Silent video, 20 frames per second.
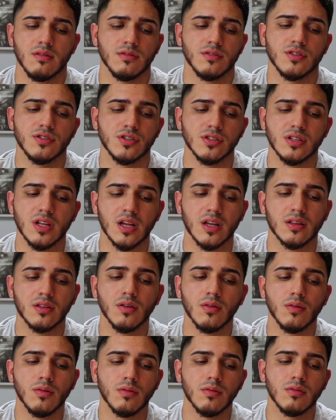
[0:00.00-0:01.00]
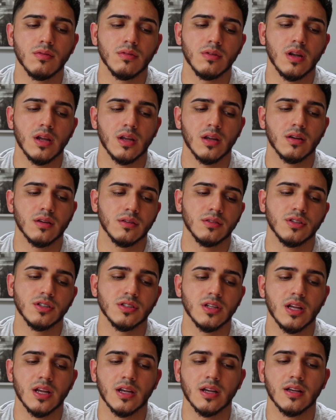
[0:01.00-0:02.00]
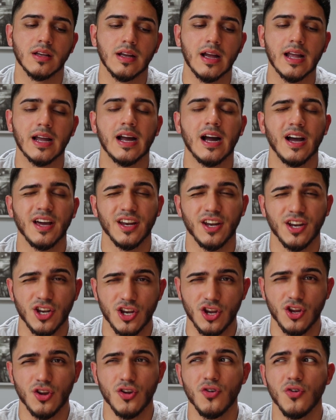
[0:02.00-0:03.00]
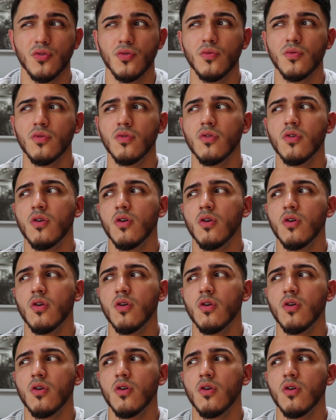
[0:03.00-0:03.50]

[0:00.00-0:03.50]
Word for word: she's like don't like she's like i kind of knew